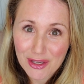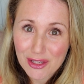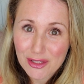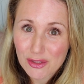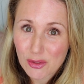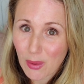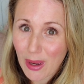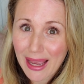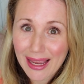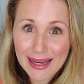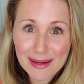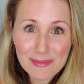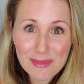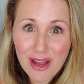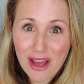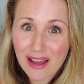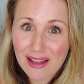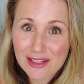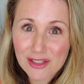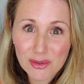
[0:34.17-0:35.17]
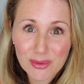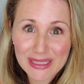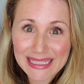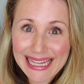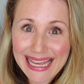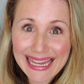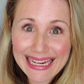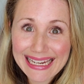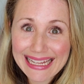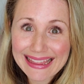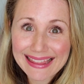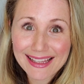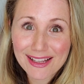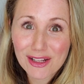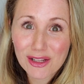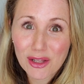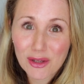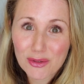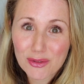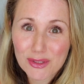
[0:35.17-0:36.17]
so I am not doing anything
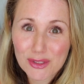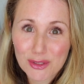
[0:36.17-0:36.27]
close